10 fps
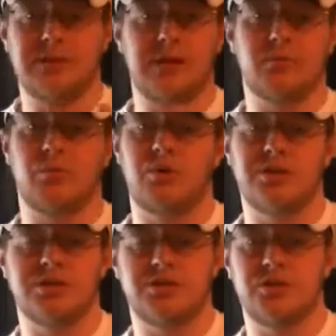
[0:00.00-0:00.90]
they
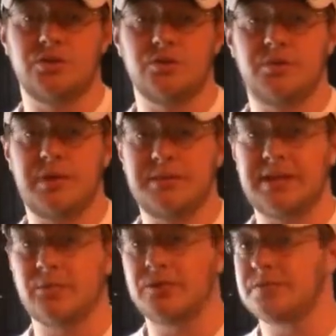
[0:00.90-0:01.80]
wanted to do. I mean,
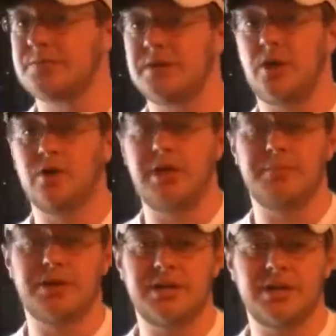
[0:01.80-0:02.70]
they wouldn't have spent all that
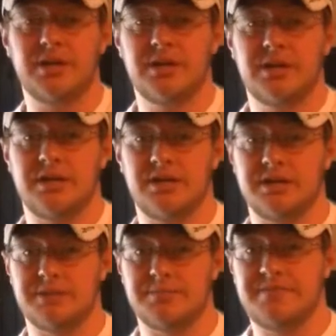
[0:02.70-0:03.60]
money
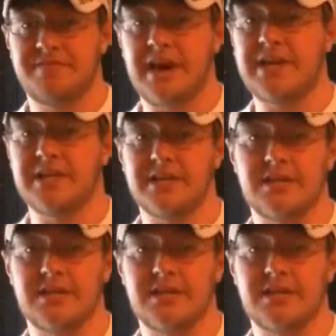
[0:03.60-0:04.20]
fighting